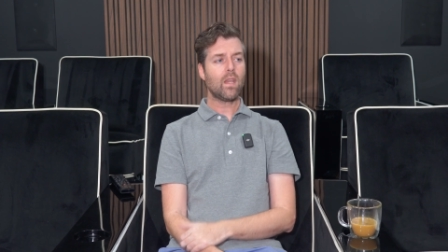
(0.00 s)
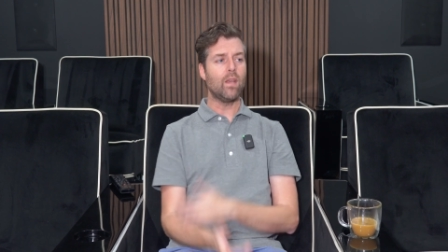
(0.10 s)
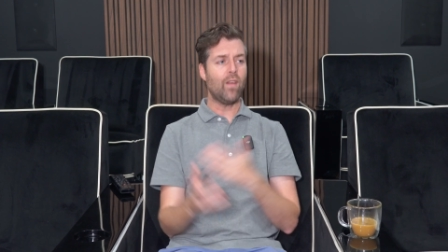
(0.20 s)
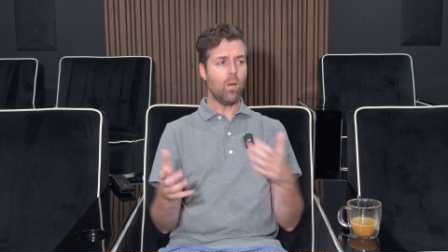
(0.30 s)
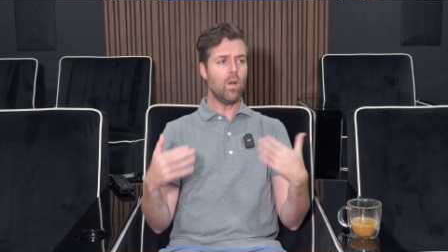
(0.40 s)

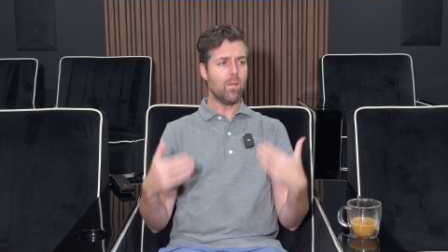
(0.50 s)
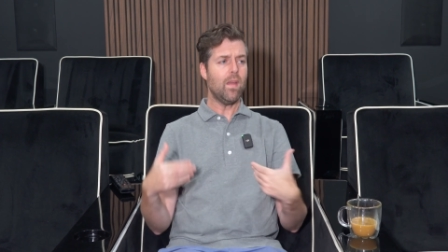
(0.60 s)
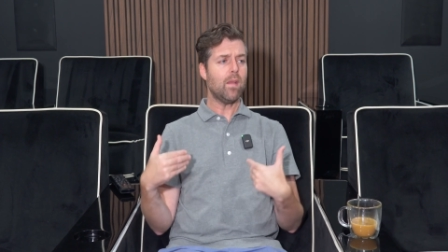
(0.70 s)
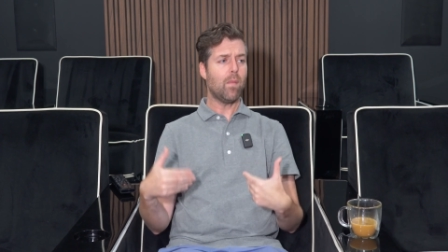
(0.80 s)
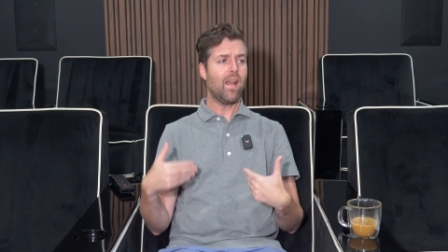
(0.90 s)
if I want to
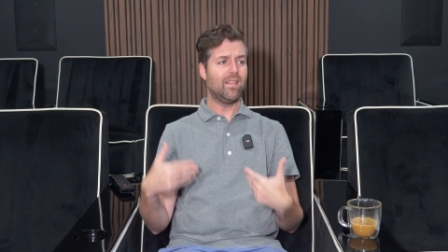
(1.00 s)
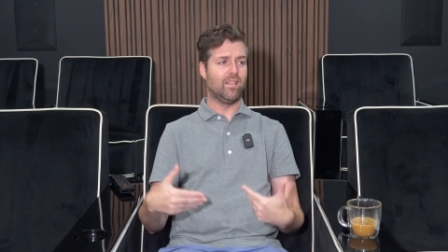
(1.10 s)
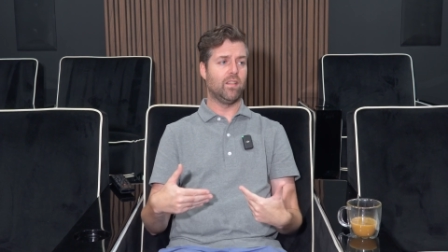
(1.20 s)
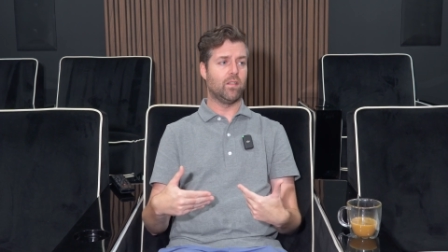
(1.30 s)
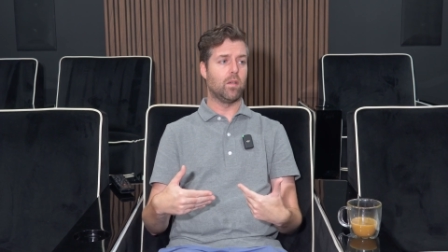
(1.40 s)
make my
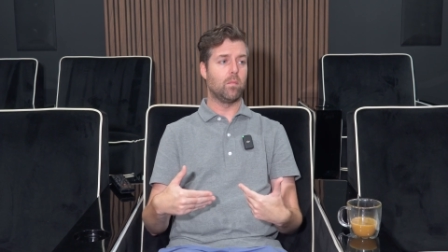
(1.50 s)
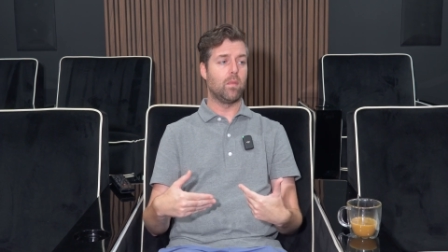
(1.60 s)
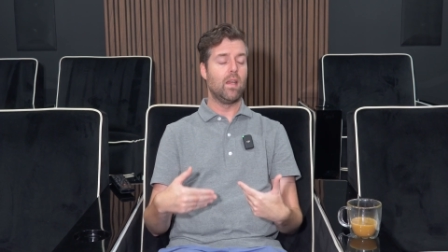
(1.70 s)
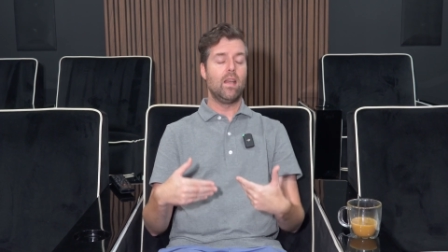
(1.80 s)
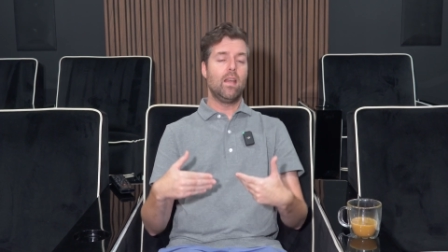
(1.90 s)

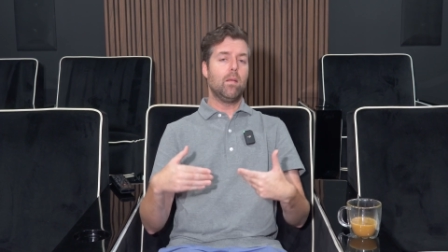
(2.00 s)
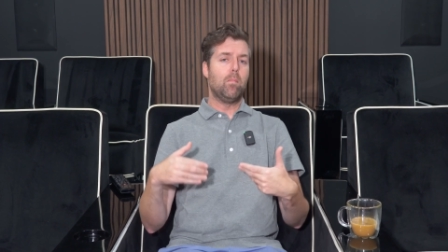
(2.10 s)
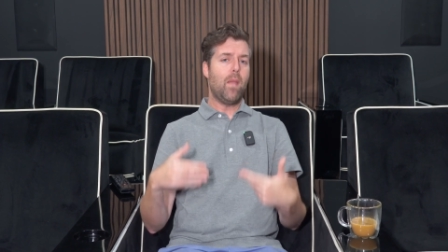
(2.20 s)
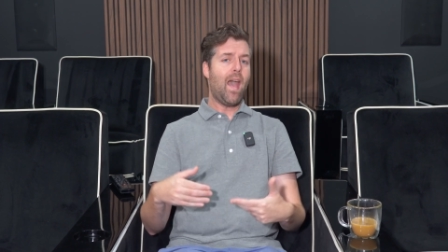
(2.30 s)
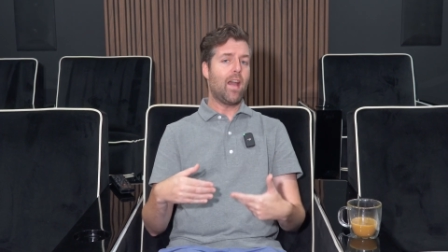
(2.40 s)
system
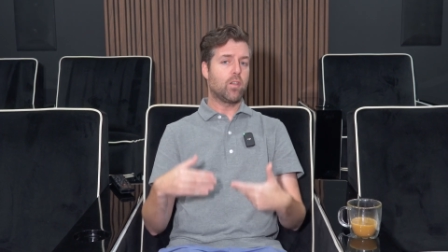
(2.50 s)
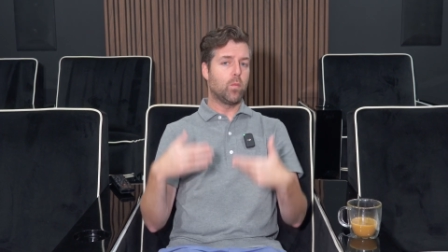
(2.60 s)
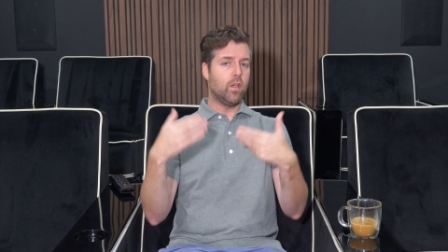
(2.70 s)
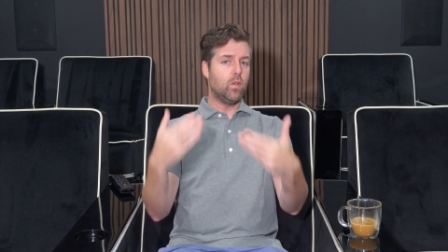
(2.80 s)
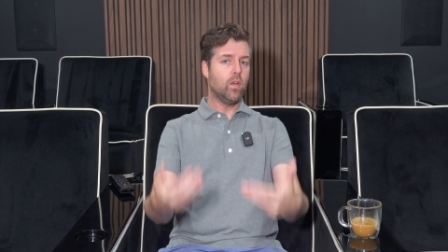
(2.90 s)
match
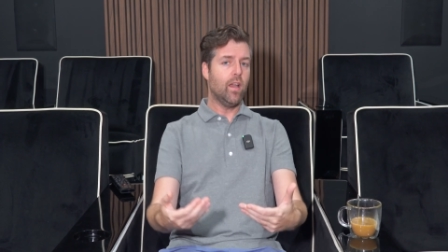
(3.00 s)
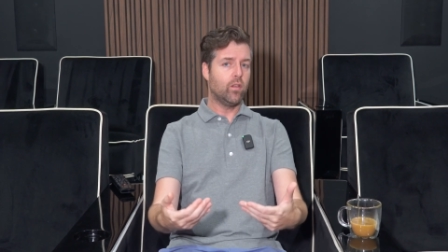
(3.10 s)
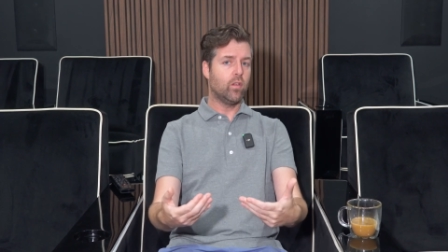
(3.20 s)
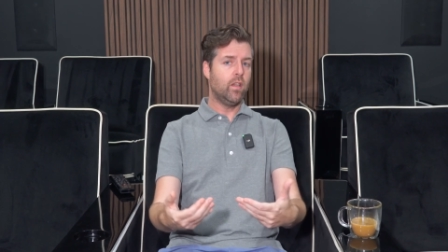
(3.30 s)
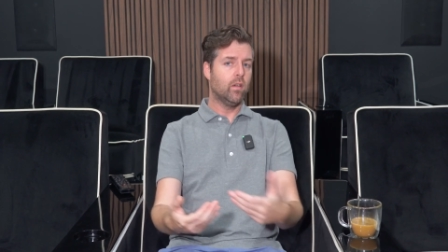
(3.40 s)
what you
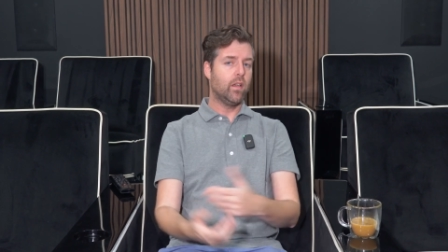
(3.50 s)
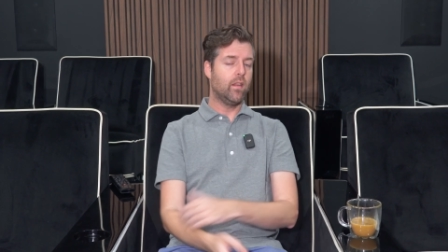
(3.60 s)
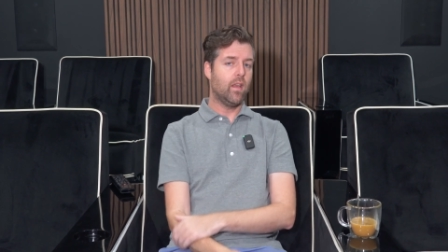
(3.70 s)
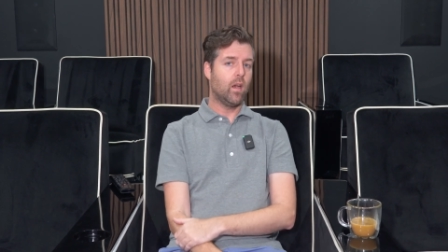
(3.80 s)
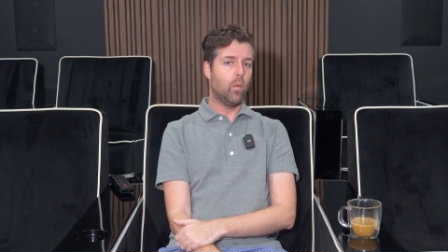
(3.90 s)
guys are
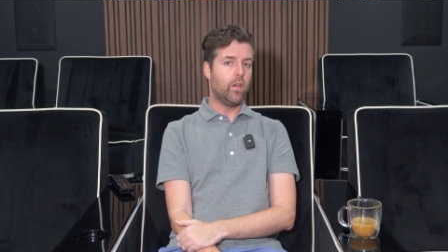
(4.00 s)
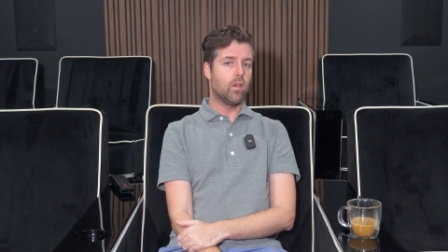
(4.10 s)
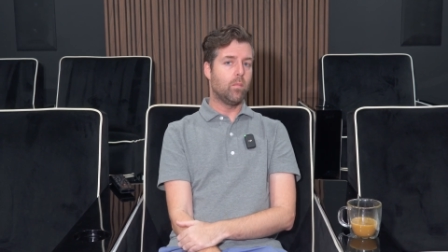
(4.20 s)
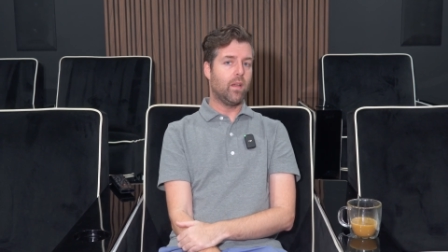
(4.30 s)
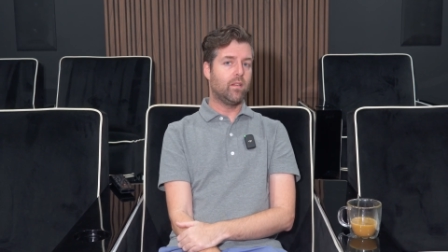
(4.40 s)
hearing there when
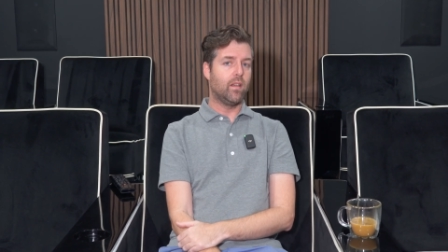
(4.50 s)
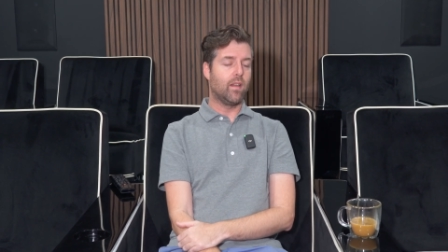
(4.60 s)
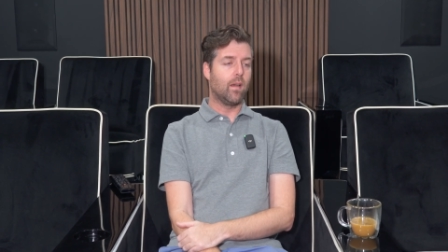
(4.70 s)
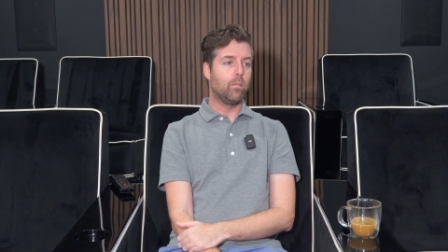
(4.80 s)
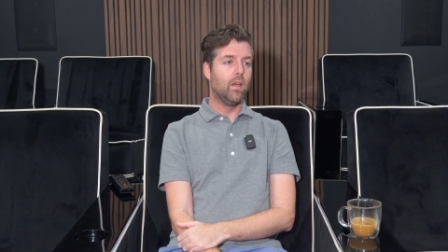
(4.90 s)
you're mixing
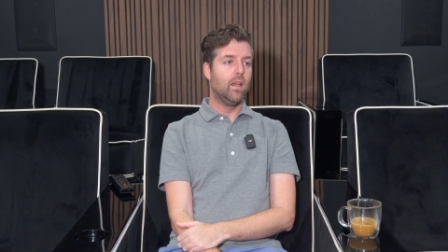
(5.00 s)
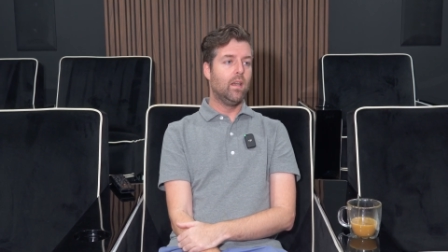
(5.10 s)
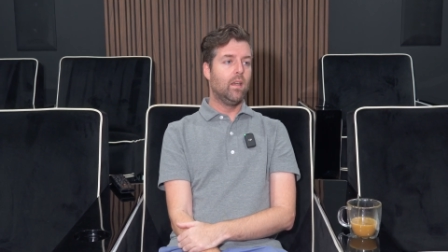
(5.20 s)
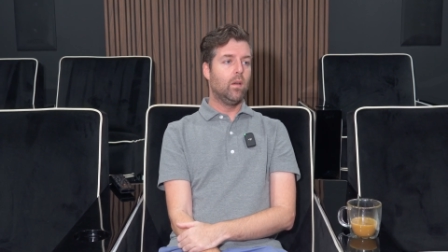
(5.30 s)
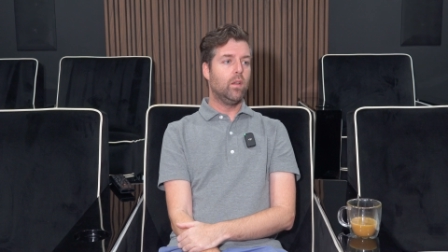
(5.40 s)
them,
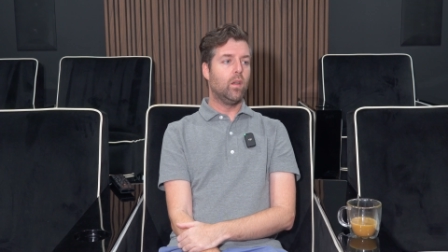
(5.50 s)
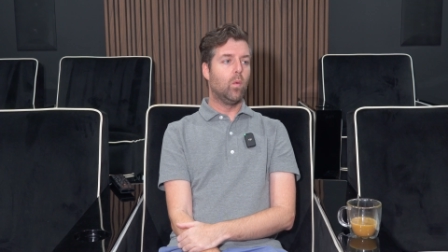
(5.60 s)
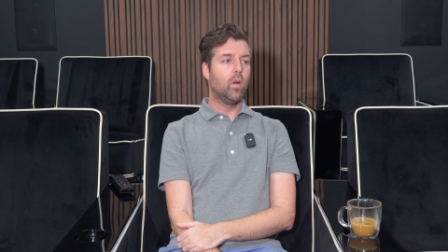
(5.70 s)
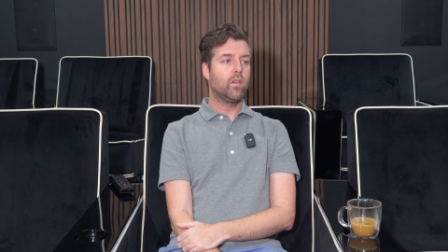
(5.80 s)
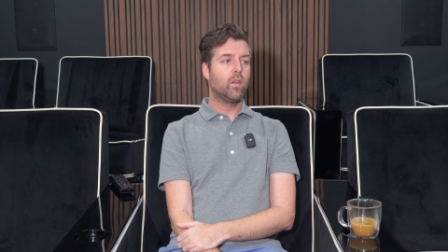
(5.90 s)
you know,
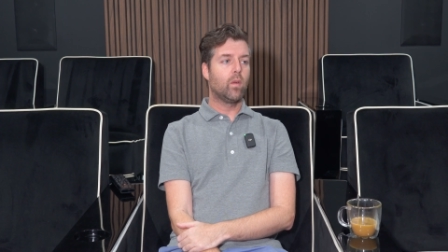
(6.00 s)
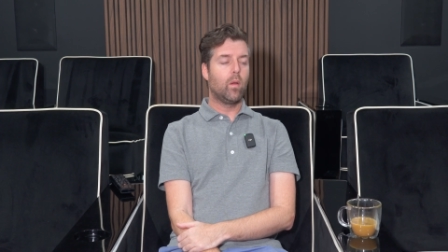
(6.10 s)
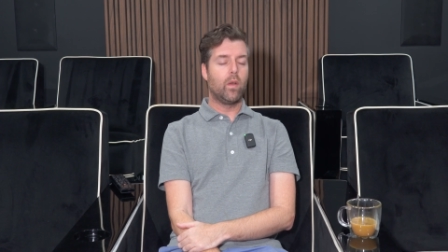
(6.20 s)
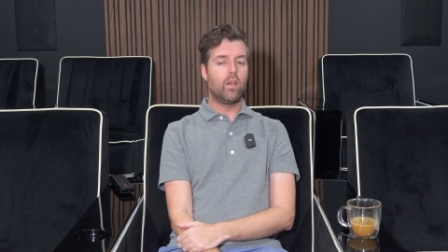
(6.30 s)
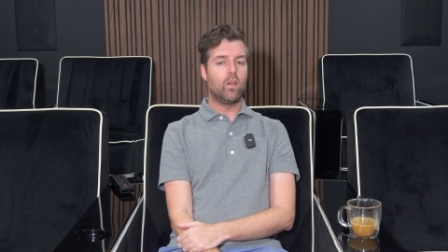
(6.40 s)
what's the
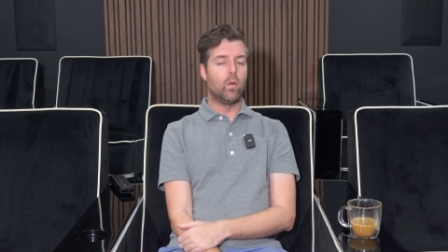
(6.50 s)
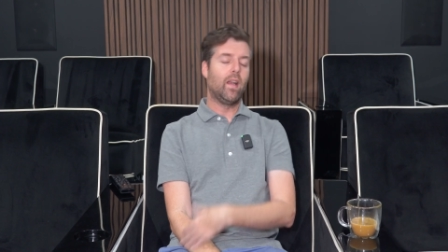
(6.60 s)
right way to do it?